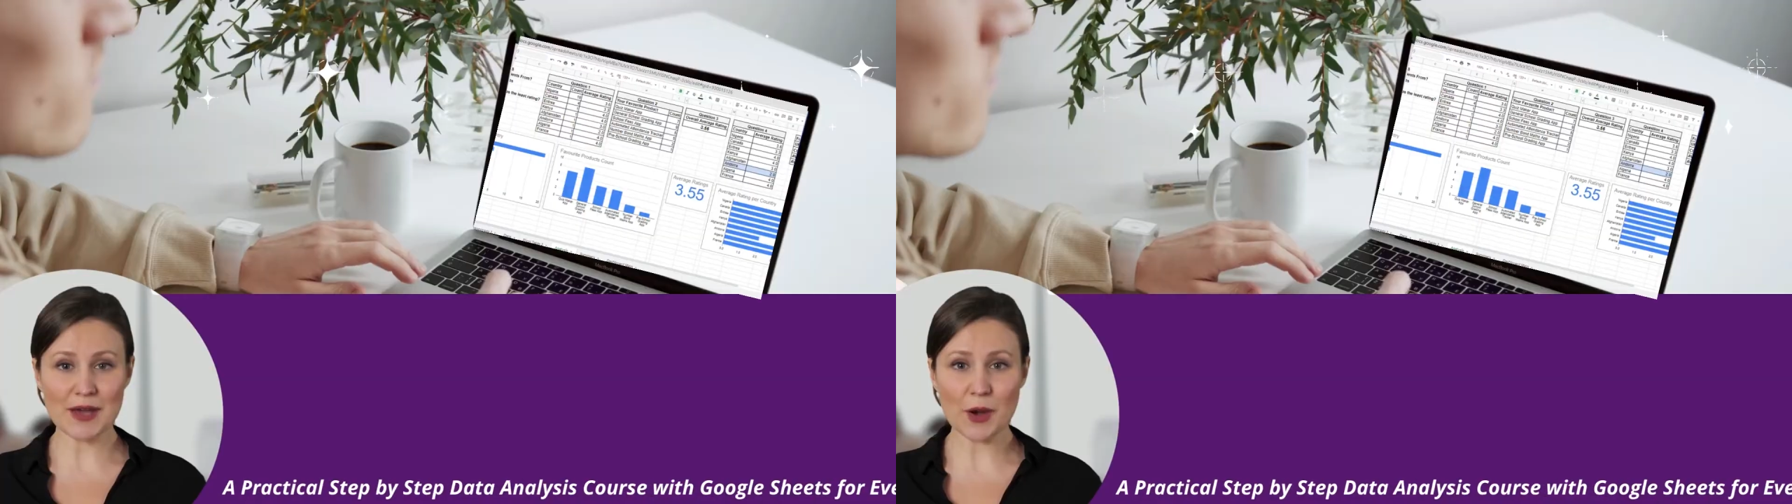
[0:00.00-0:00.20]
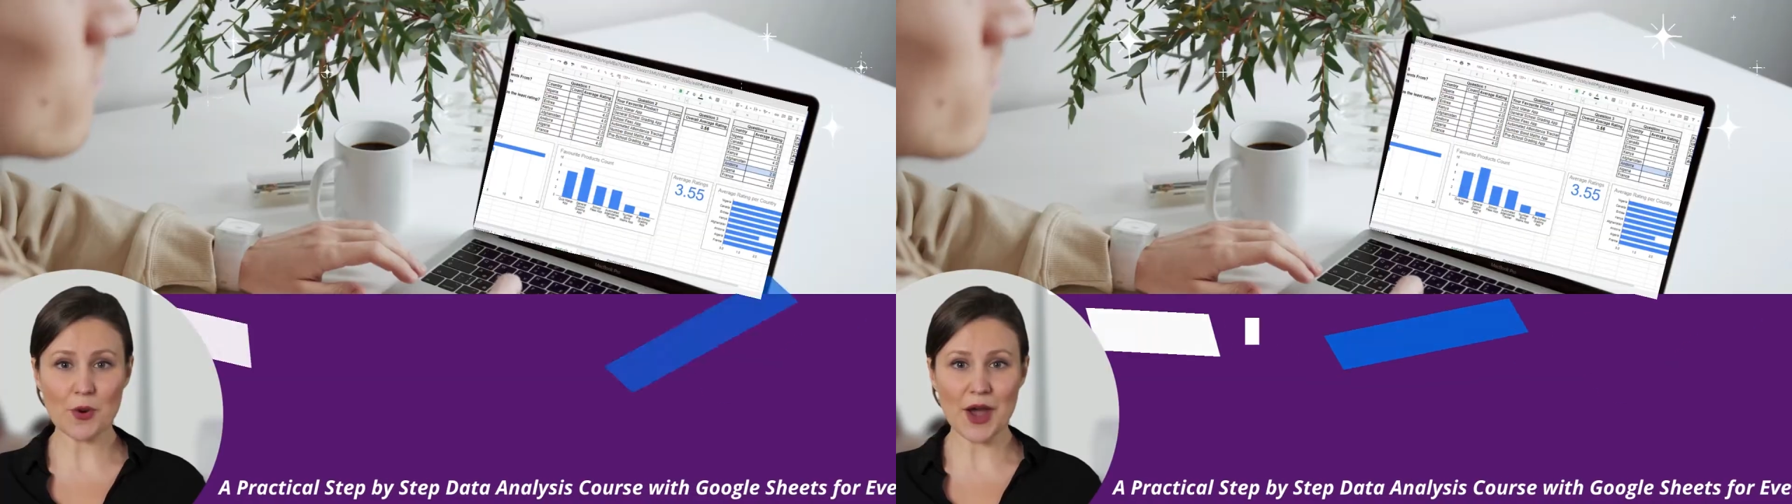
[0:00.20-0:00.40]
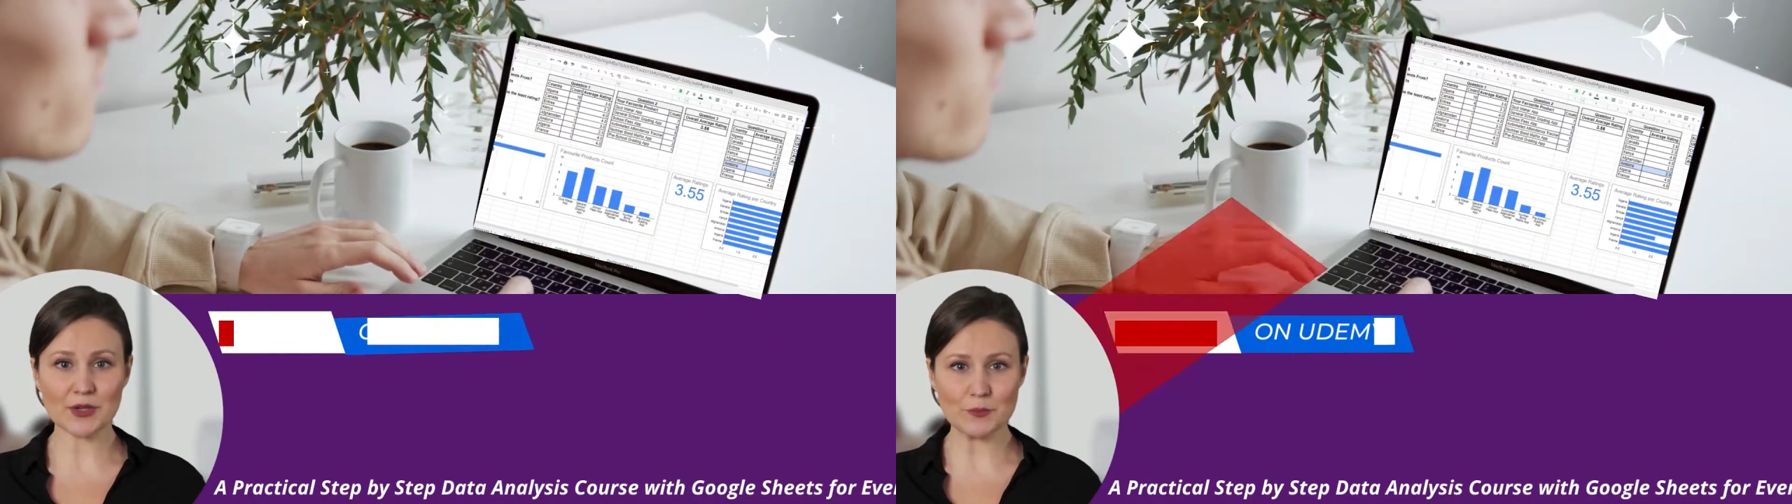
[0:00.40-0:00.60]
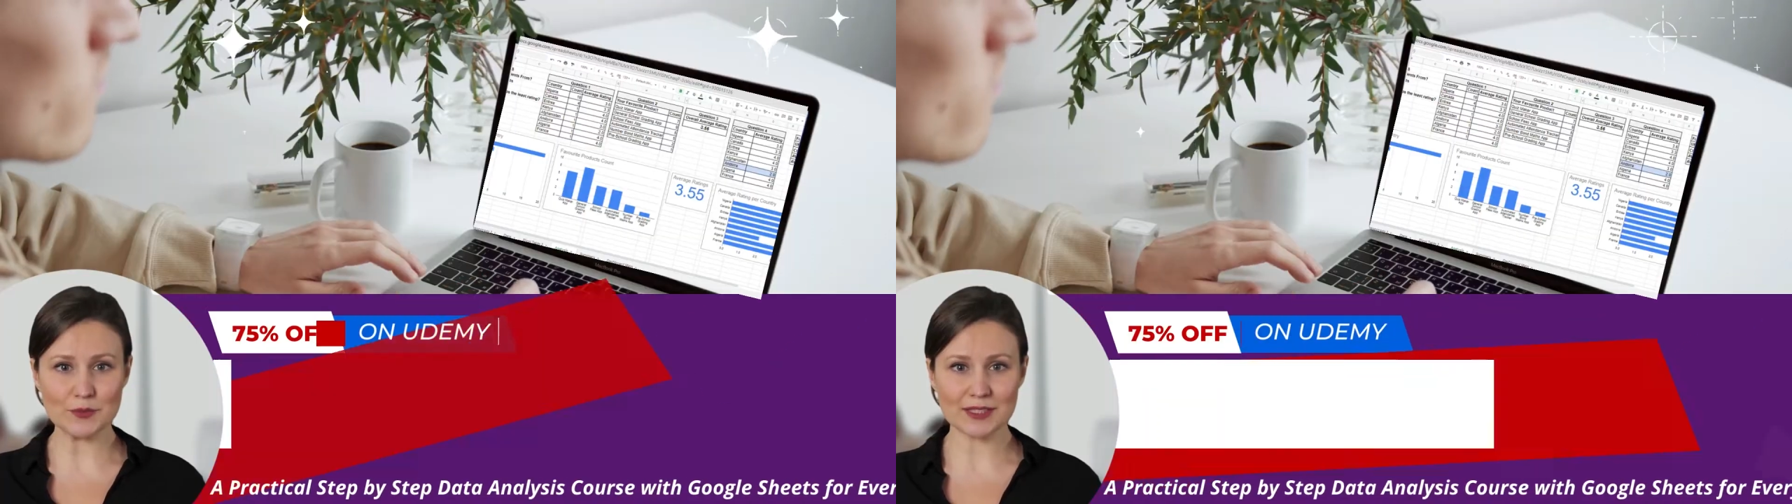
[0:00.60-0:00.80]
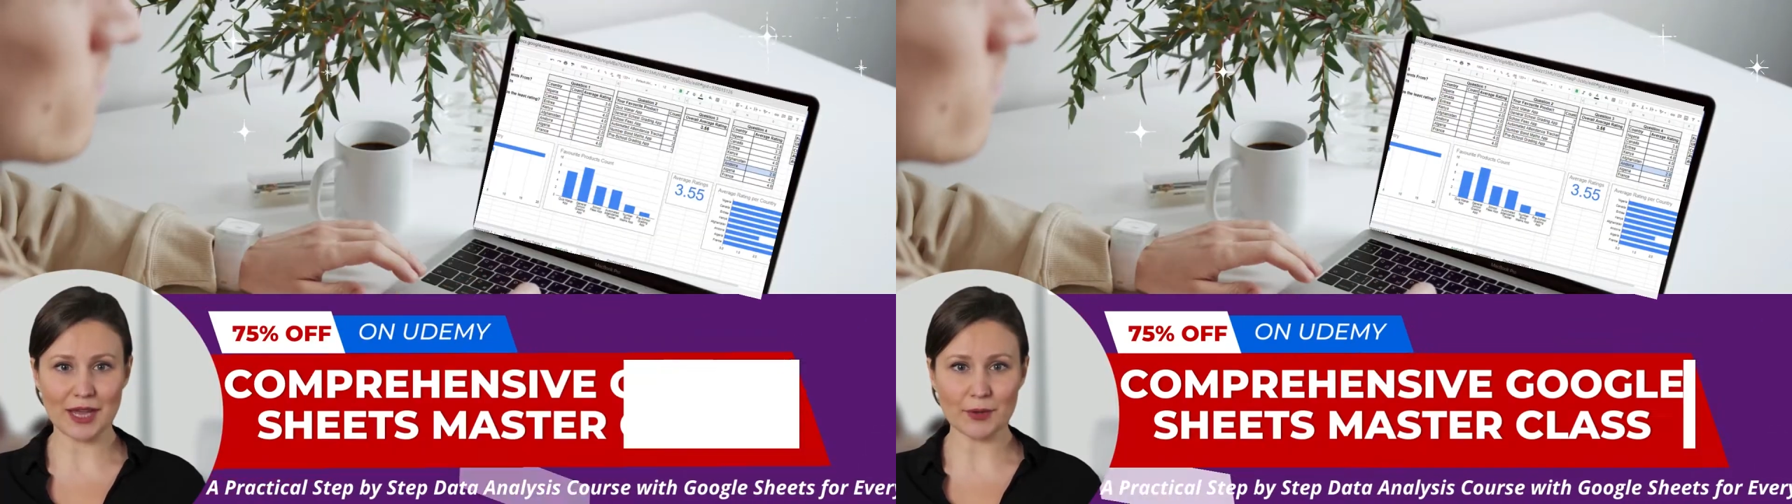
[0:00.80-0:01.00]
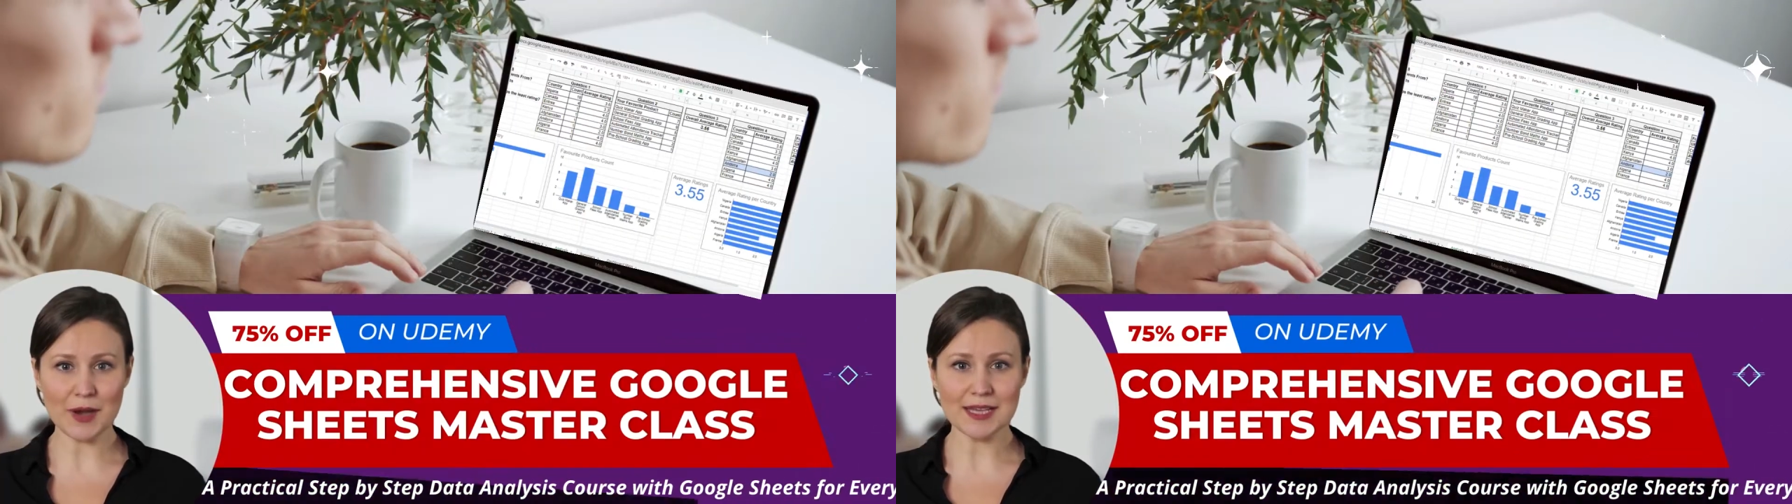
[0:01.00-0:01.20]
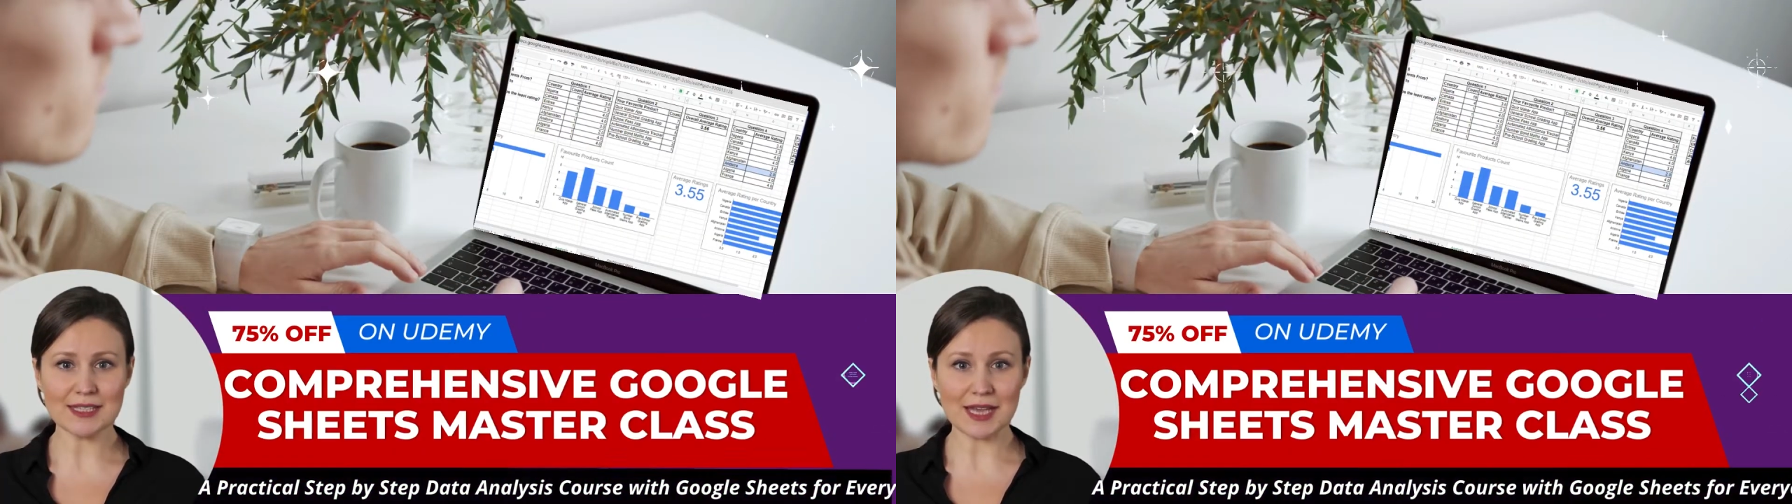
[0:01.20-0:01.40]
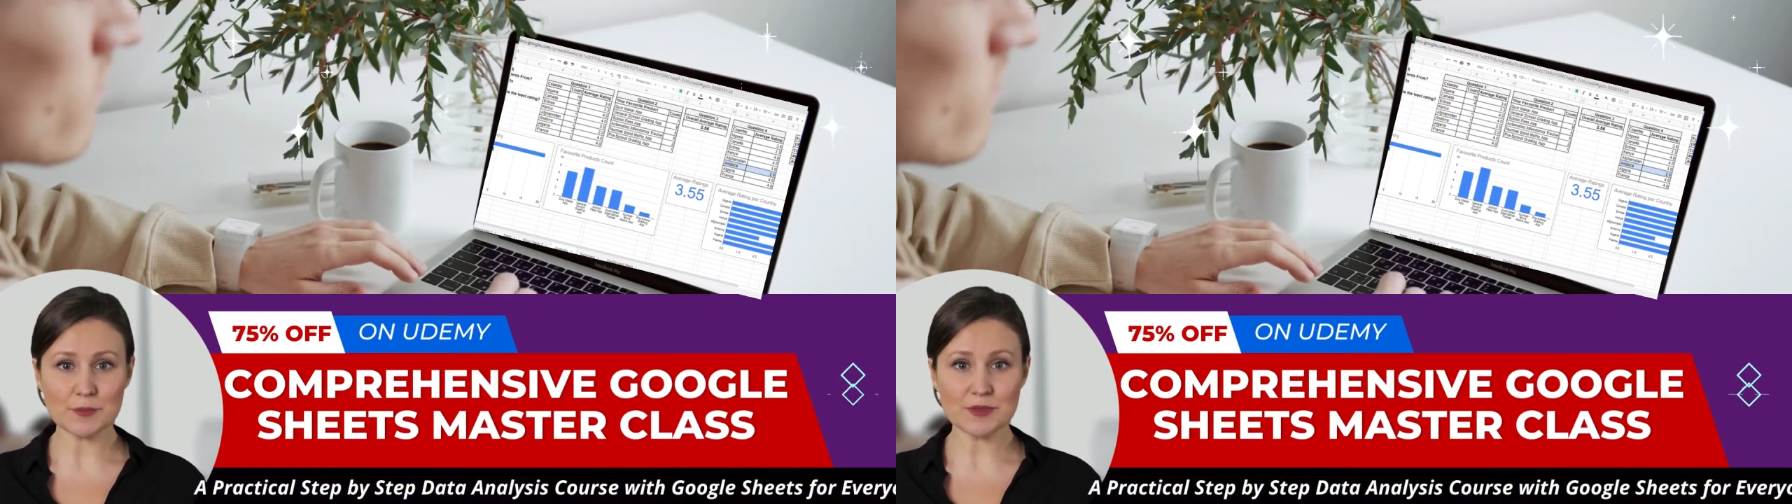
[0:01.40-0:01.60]
a practical
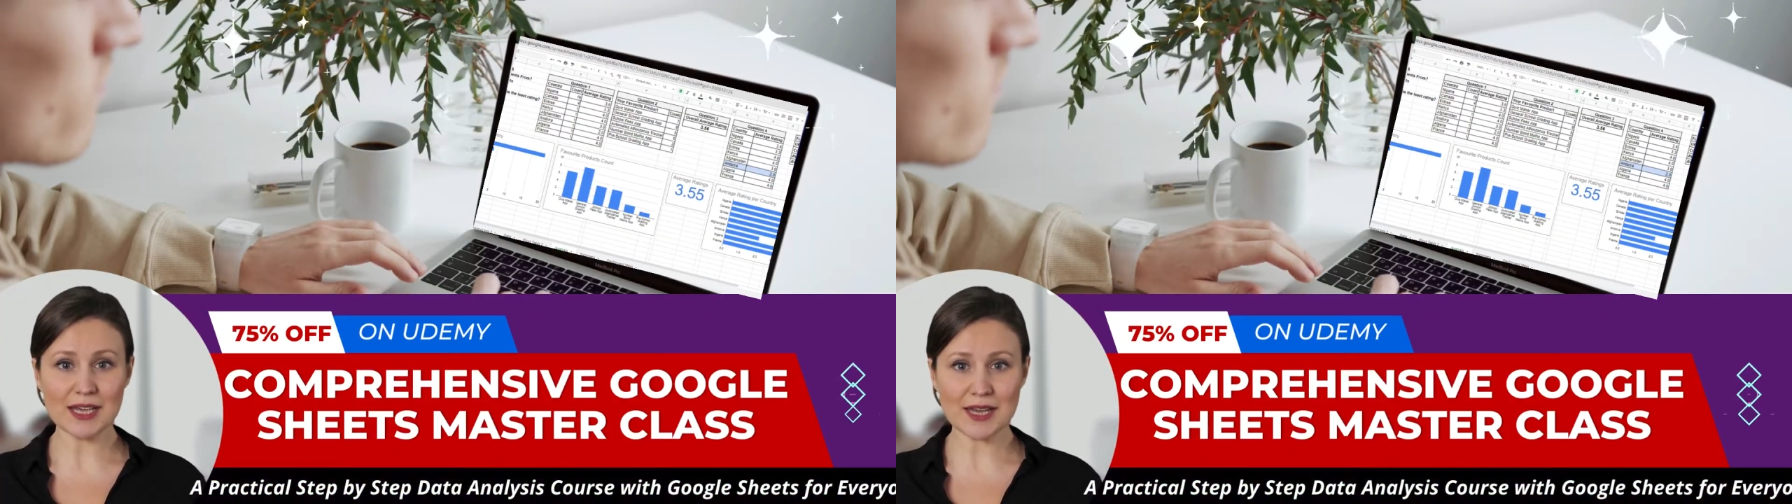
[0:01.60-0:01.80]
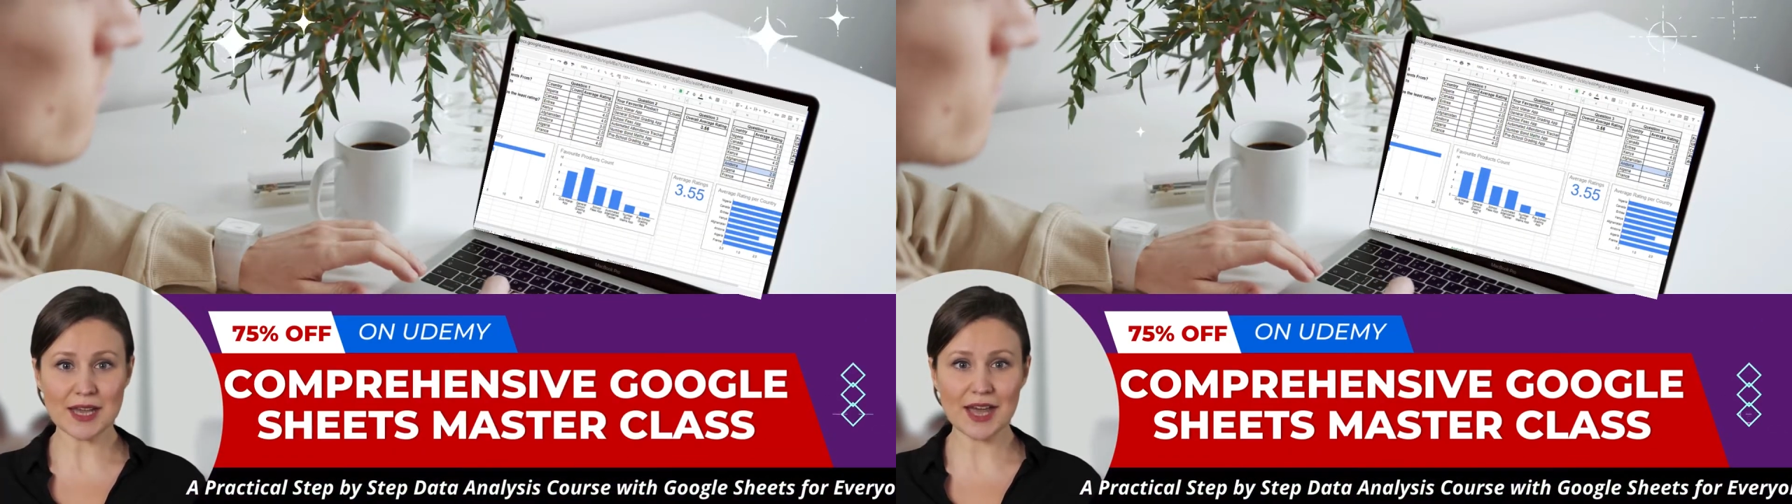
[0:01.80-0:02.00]
step-by-step data